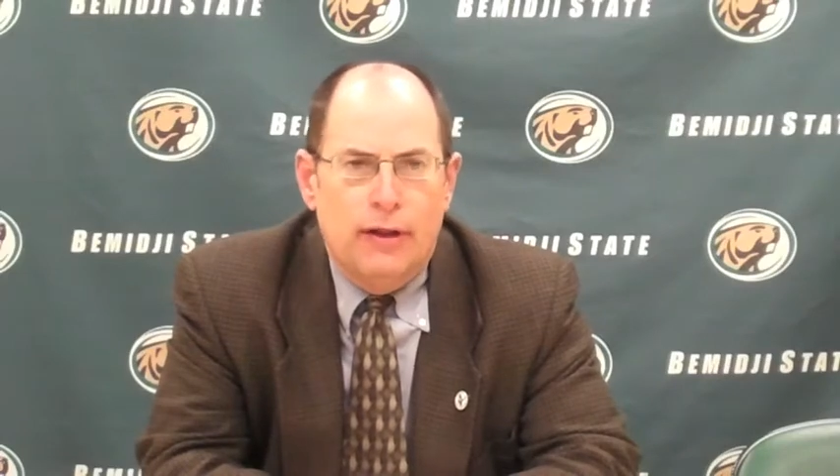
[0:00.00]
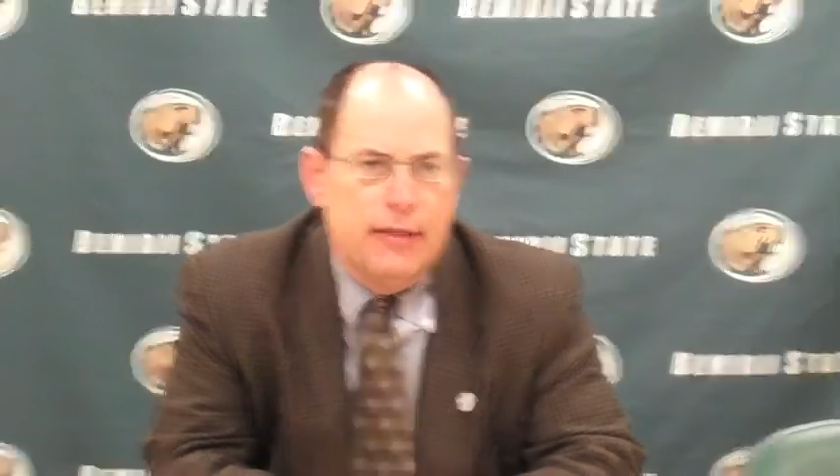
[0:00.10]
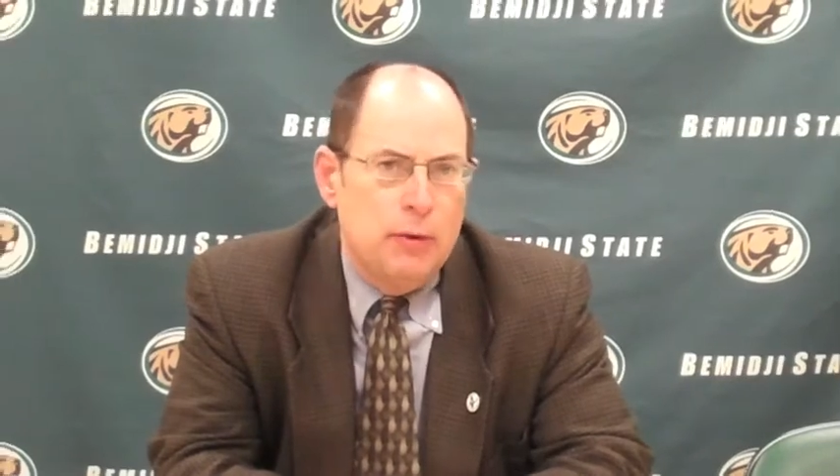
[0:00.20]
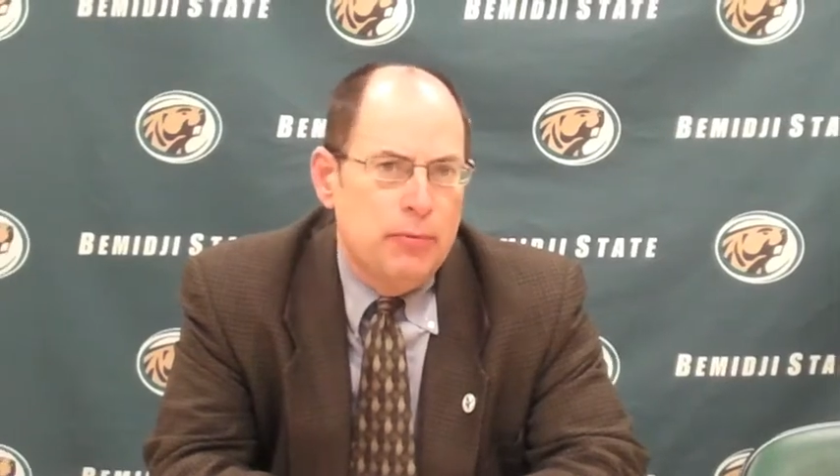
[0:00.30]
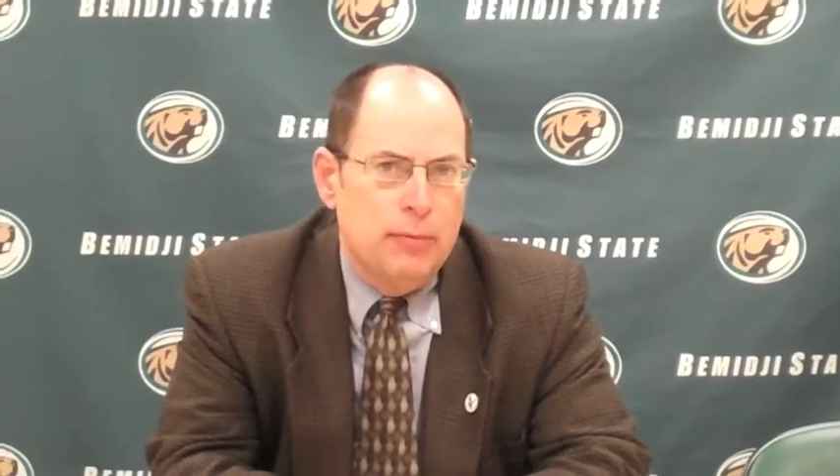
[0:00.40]
I
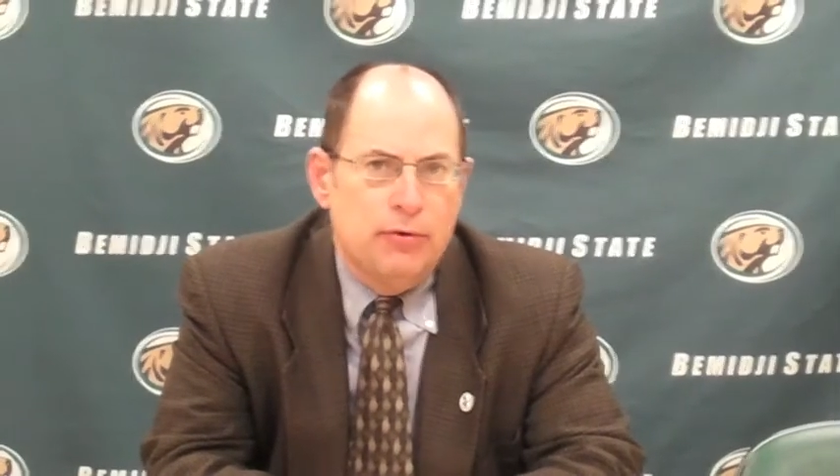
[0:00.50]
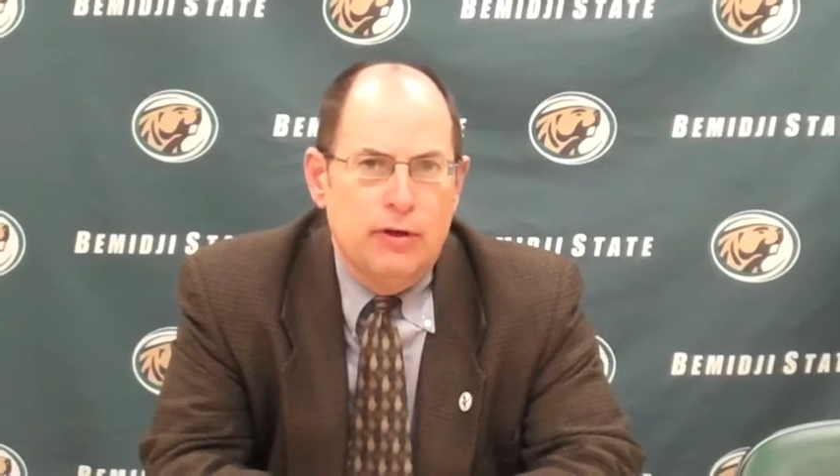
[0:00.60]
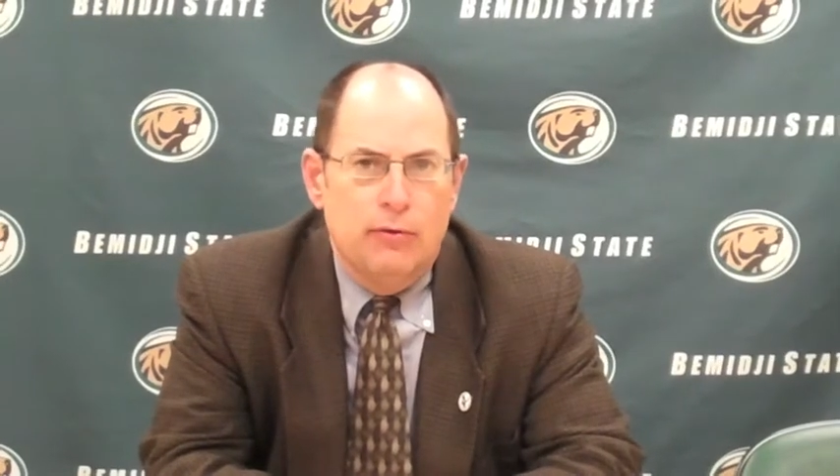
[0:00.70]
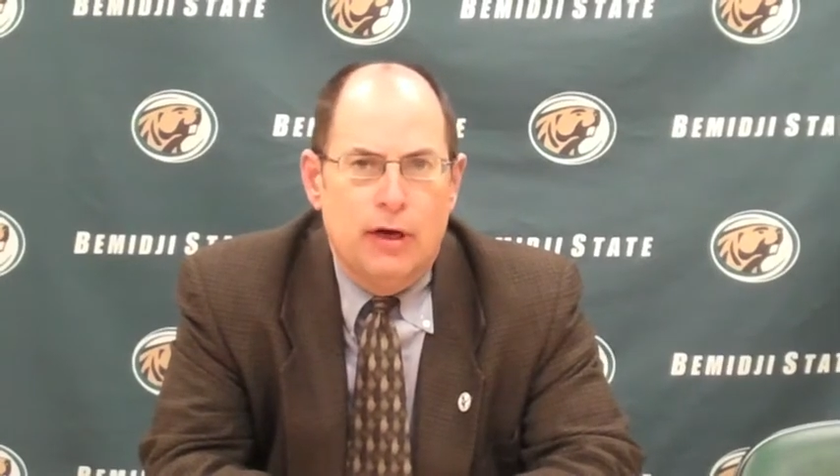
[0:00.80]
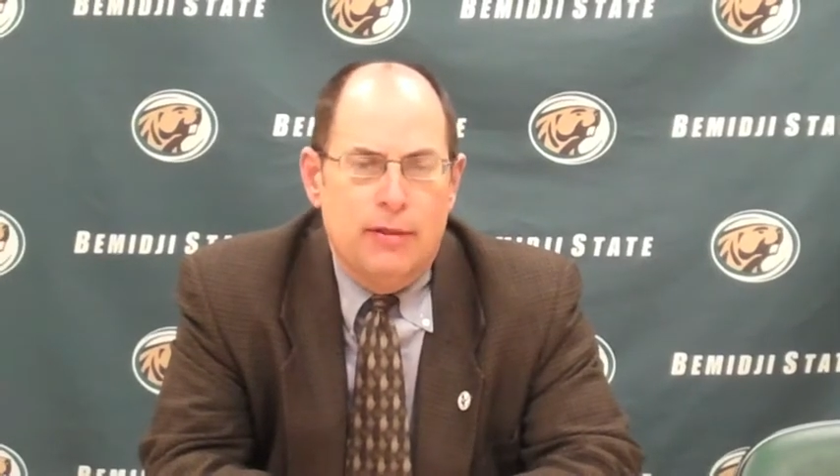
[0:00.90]
thought
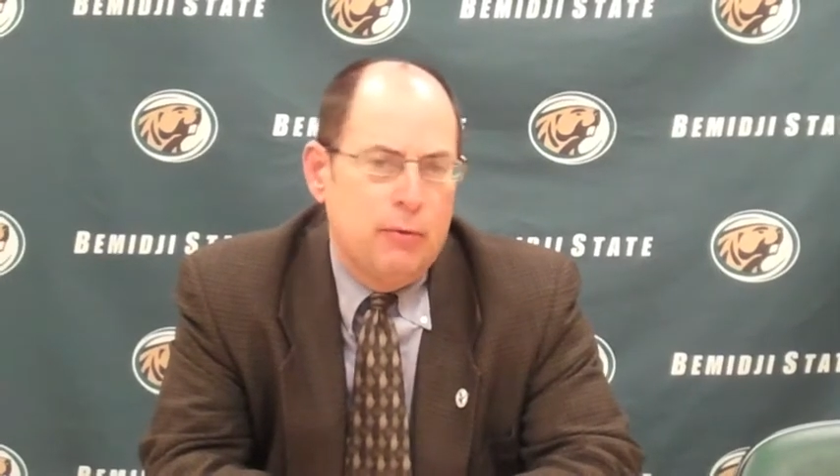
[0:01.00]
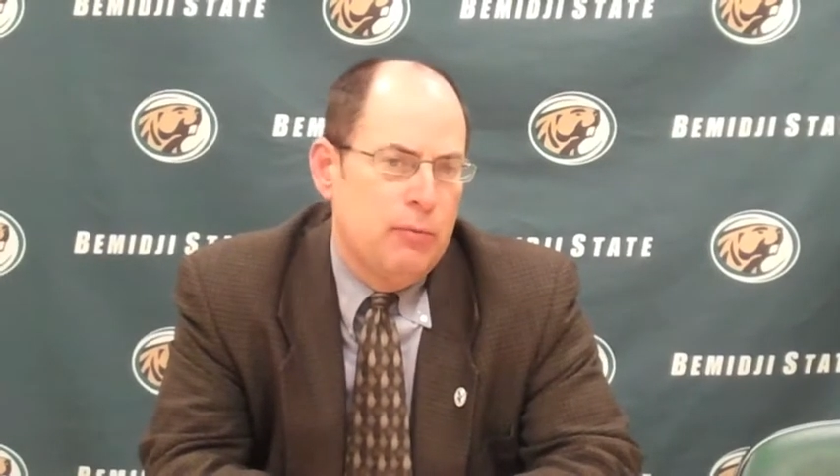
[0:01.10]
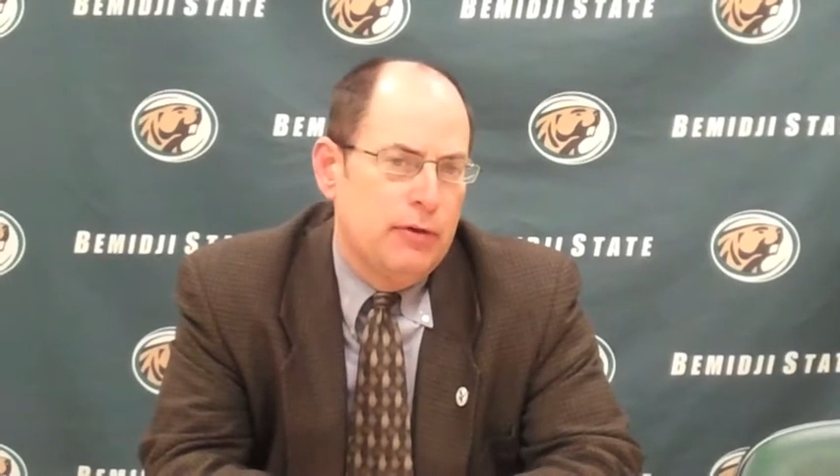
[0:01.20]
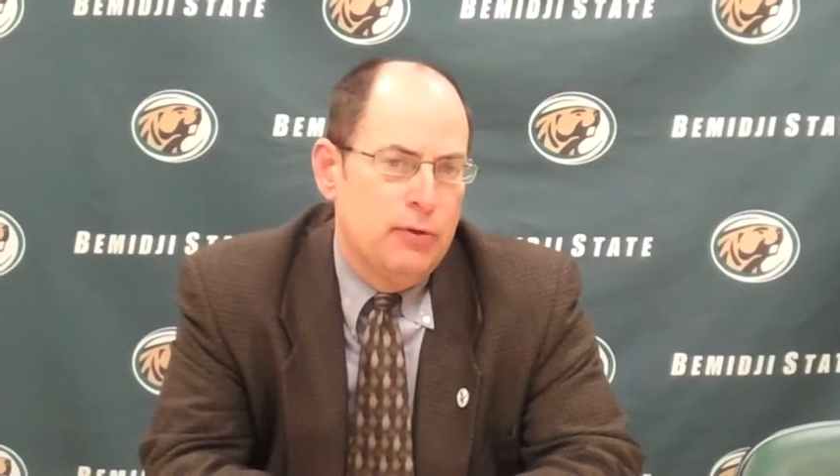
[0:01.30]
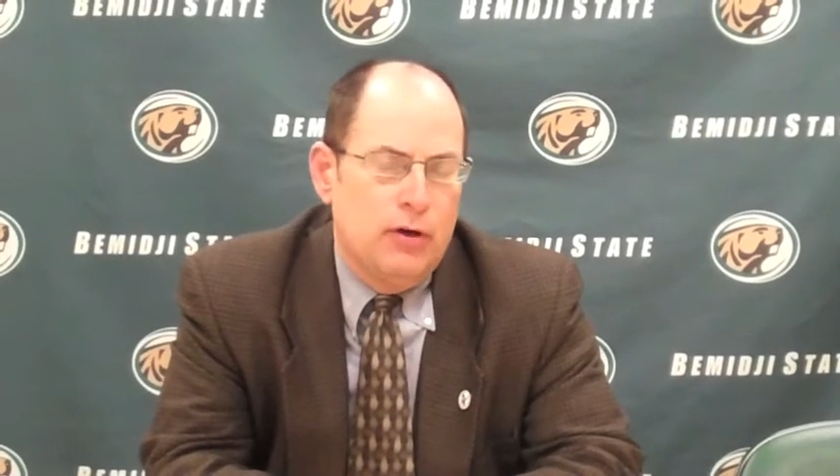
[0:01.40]
we
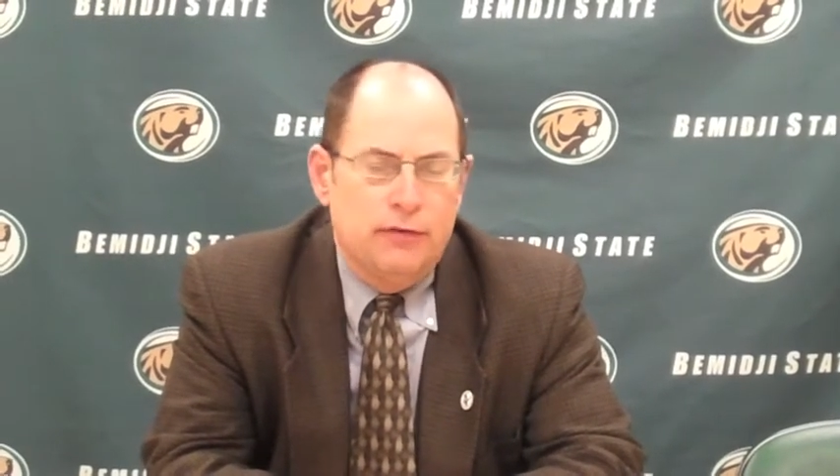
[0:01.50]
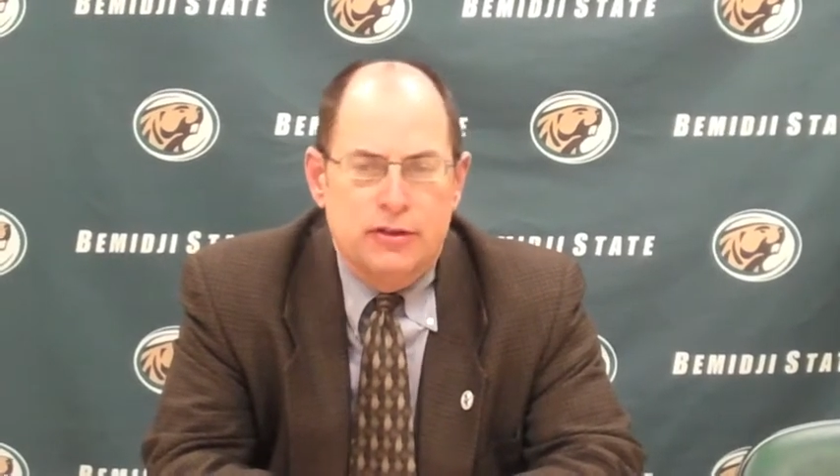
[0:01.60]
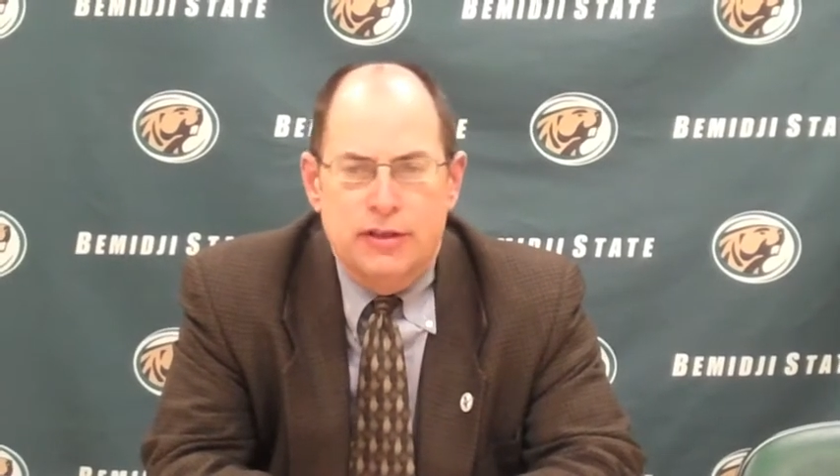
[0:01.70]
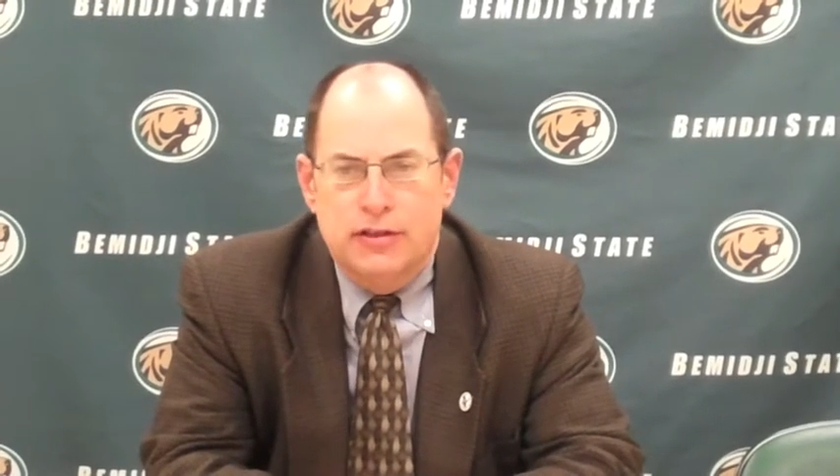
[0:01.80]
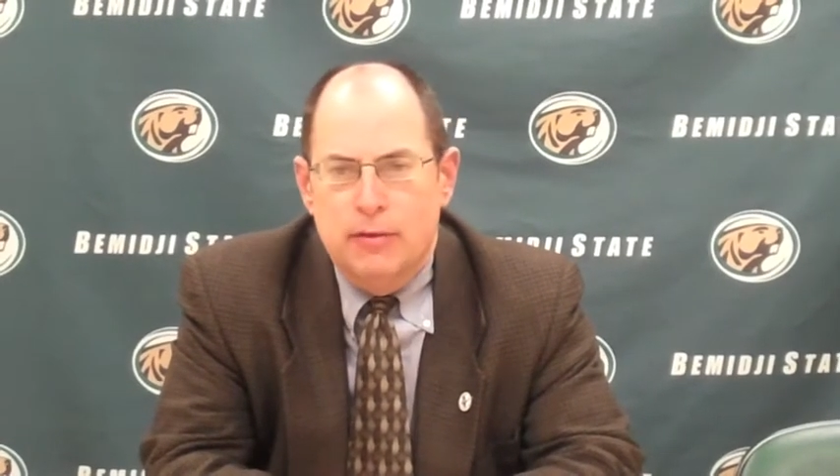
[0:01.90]
played well for
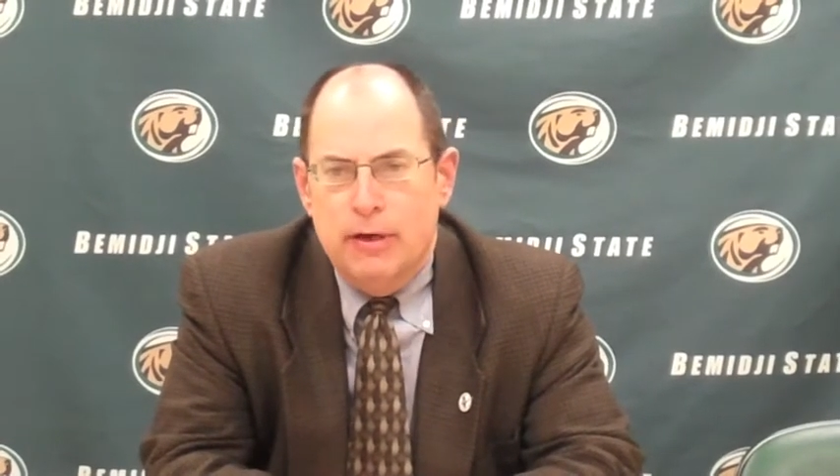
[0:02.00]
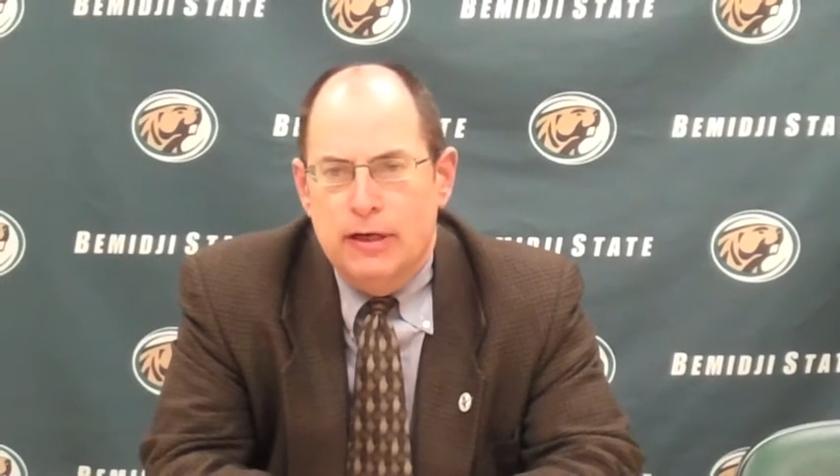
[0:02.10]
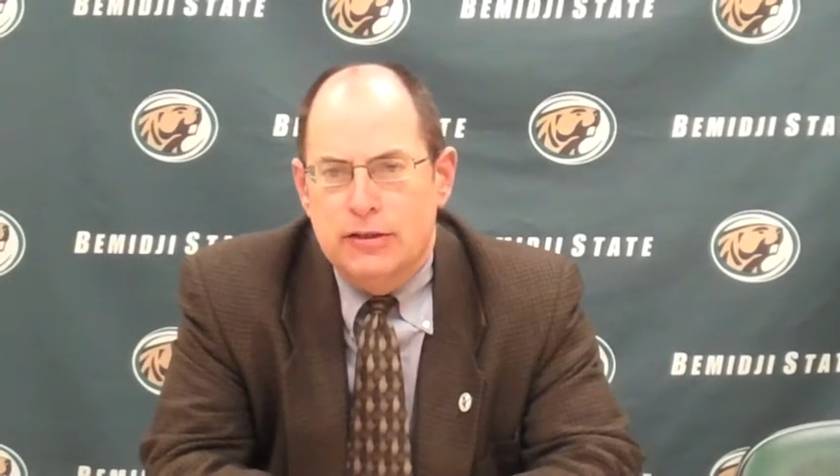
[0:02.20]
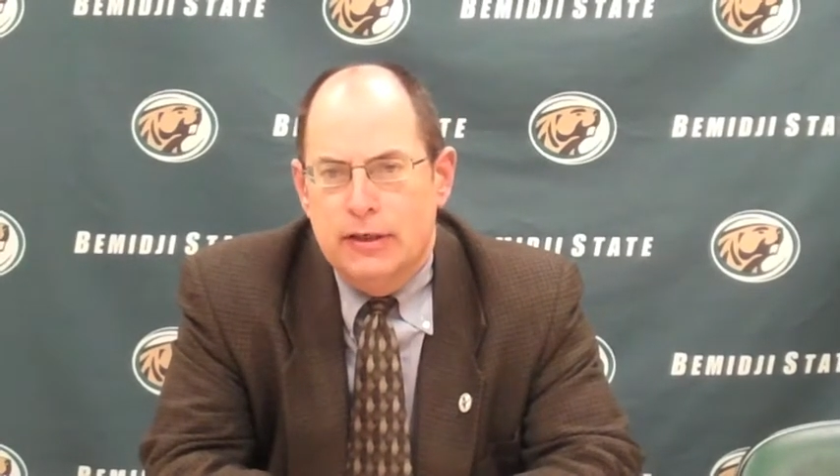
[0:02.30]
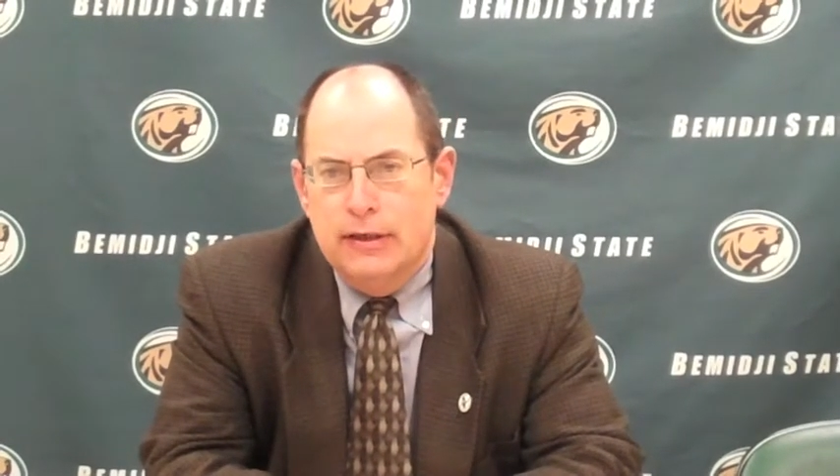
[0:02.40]
60
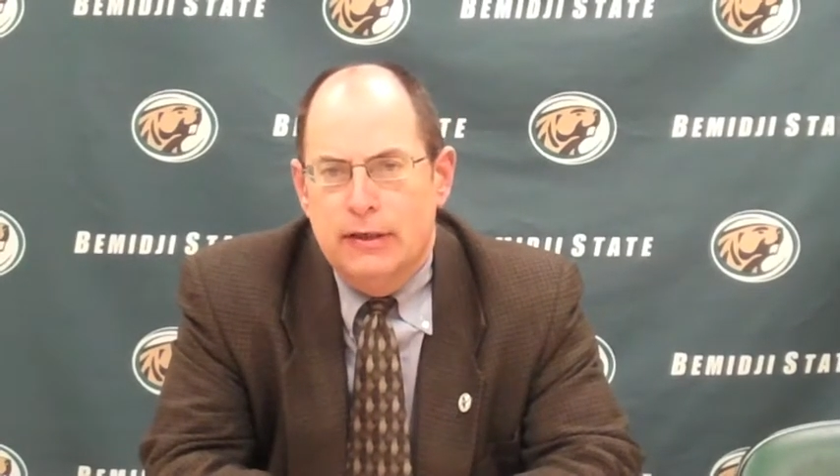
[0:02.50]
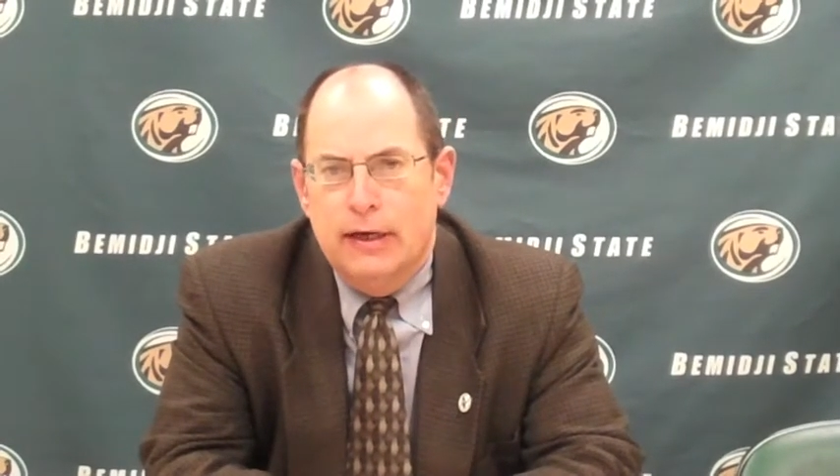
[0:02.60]
minutes, and